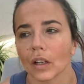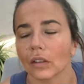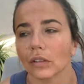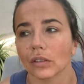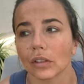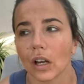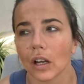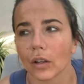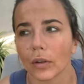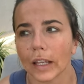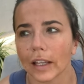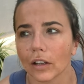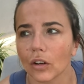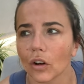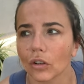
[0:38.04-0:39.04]
So
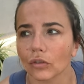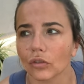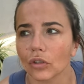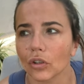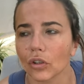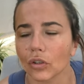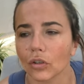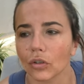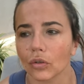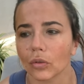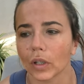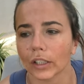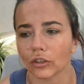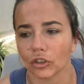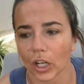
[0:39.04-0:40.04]
it got to
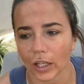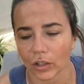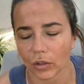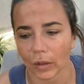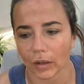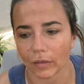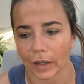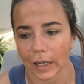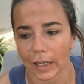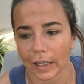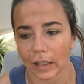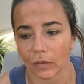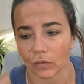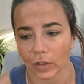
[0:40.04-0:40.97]
January